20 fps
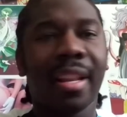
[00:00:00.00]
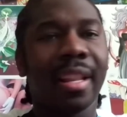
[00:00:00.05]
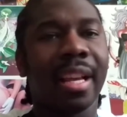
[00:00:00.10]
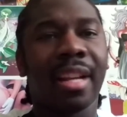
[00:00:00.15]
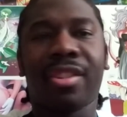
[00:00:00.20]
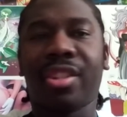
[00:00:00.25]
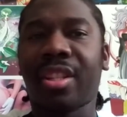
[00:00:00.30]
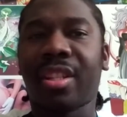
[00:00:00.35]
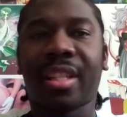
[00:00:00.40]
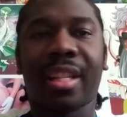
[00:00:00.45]

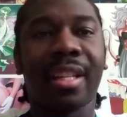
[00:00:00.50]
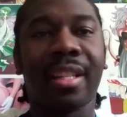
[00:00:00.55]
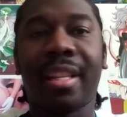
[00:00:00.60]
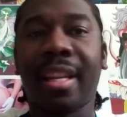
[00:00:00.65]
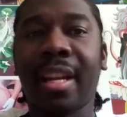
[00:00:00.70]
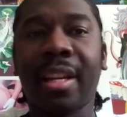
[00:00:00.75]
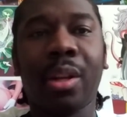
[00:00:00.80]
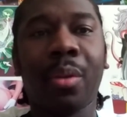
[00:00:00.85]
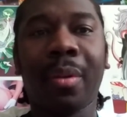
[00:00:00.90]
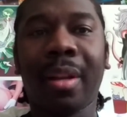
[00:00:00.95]
that just
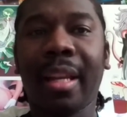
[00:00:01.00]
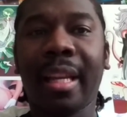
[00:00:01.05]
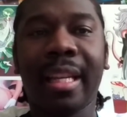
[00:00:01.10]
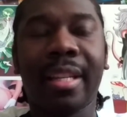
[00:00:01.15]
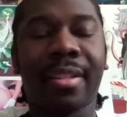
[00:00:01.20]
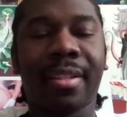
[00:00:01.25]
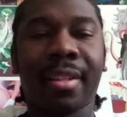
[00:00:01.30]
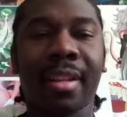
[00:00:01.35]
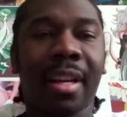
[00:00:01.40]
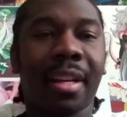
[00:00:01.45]
continually
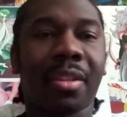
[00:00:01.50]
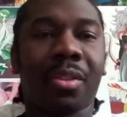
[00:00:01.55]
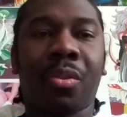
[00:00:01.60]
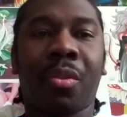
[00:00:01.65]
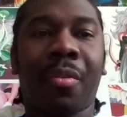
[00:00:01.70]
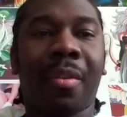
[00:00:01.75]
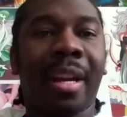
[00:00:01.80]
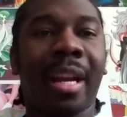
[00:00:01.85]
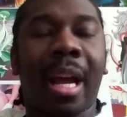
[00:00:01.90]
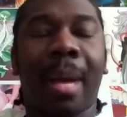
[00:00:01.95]
suck
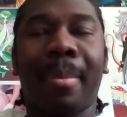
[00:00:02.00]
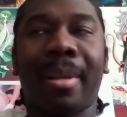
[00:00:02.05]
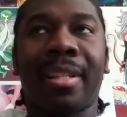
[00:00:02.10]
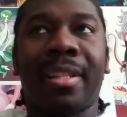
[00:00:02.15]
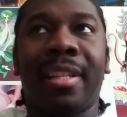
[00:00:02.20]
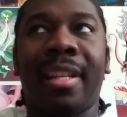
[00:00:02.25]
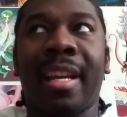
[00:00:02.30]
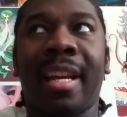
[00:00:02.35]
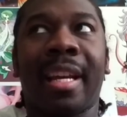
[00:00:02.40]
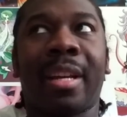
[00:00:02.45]

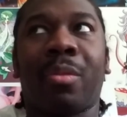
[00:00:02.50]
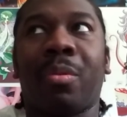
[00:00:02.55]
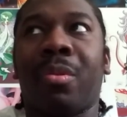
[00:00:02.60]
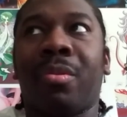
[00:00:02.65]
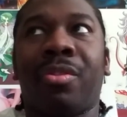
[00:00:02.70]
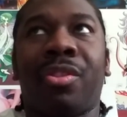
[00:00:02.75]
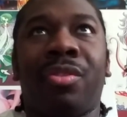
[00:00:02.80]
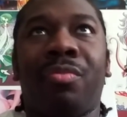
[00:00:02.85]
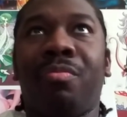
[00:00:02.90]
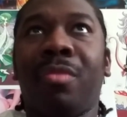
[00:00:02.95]
Toriyama's dick
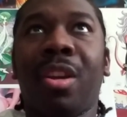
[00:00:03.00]
will